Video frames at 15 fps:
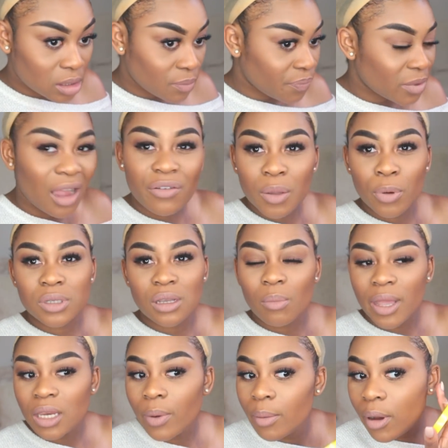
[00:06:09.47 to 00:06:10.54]
Jules,
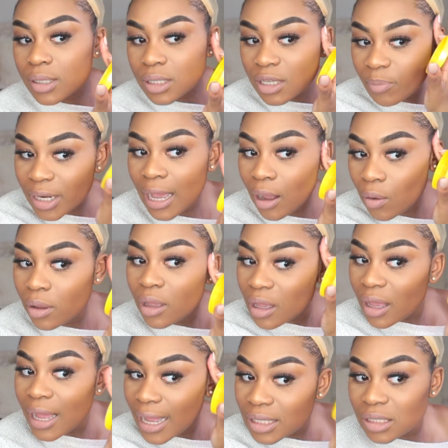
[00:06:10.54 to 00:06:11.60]
baby,
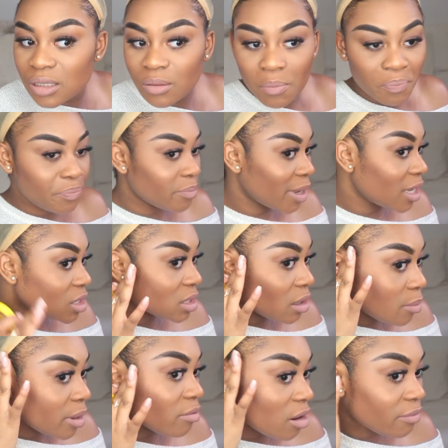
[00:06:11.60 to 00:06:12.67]
Jules.
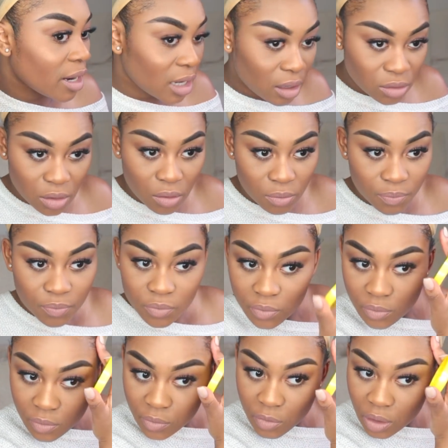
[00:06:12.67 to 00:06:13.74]
Give a lot of
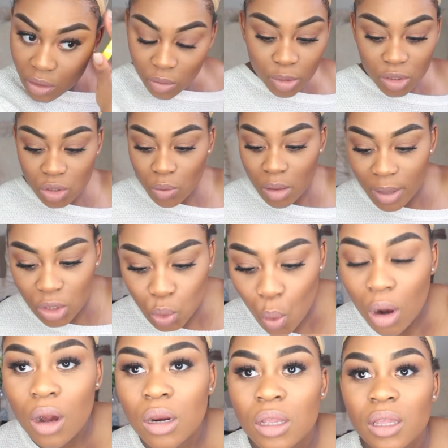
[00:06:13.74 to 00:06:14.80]
hope to my guys
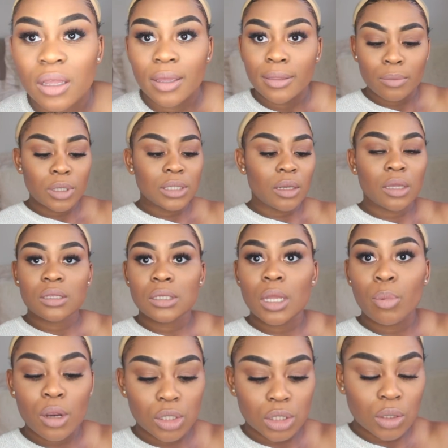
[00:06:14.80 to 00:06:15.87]
who've been backing me
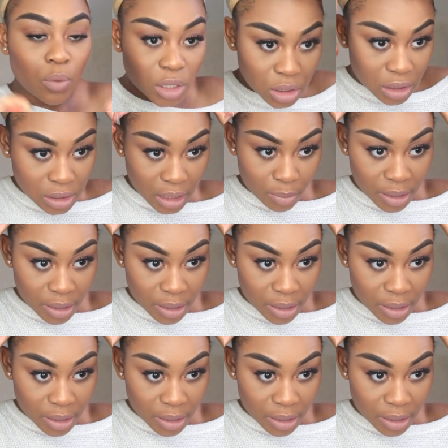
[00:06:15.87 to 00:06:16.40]
since day one.